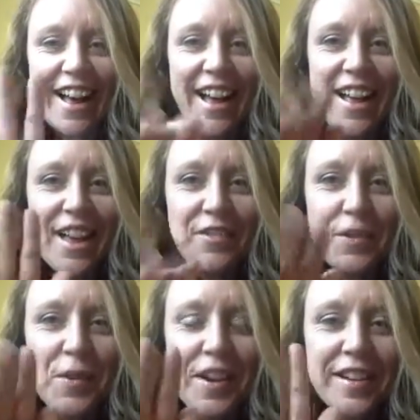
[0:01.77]
Hi
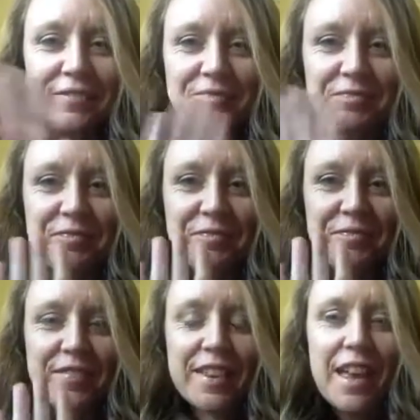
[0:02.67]
everyone.
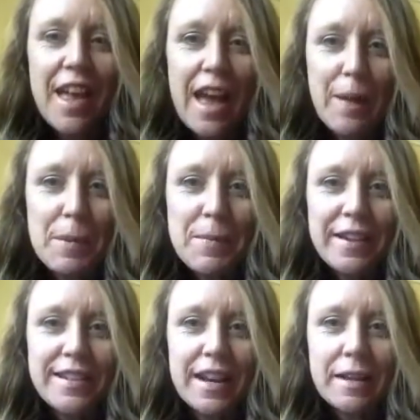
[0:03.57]
Happy
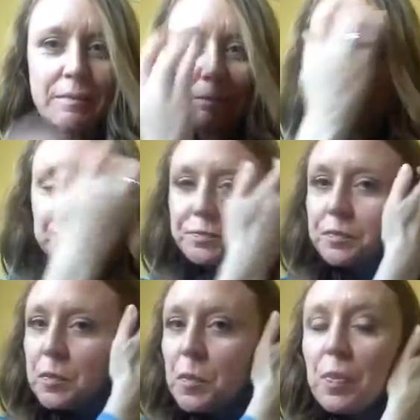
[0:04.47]
Monday.
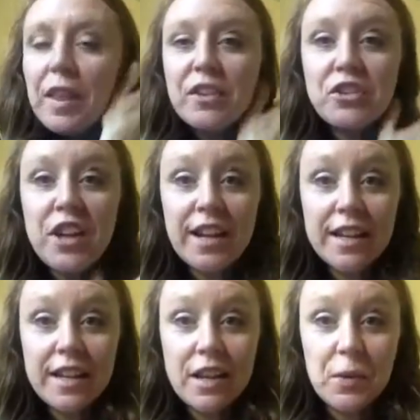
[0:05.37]
Checking
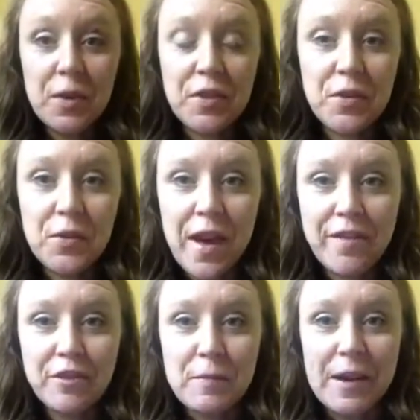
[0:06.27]
in here with you
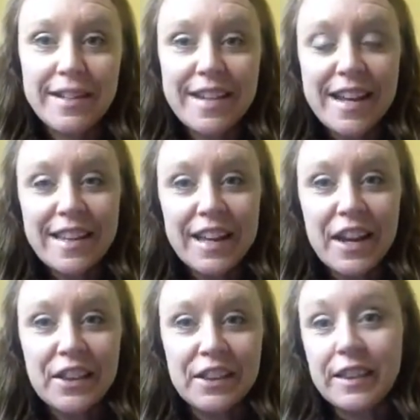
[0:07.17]
every Monday like
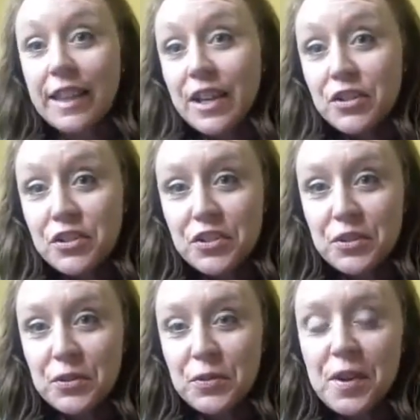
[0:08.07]
I like to
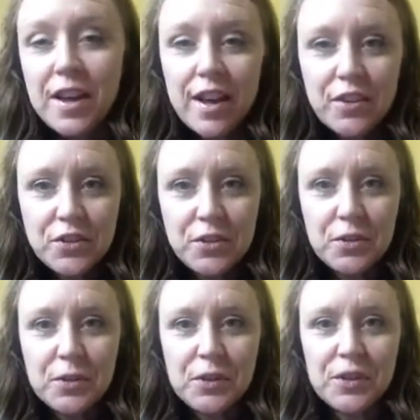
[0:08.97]
do
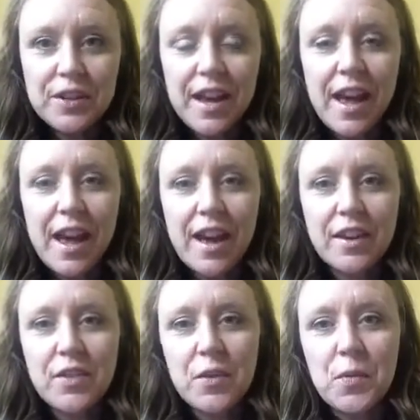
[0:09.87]
to look at
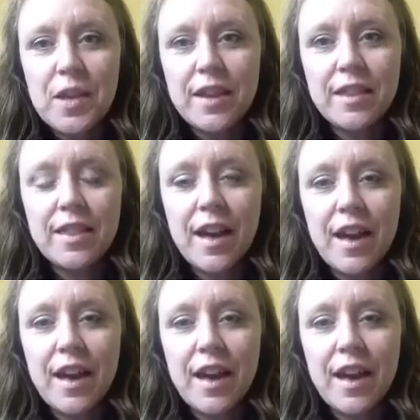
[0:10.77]
the week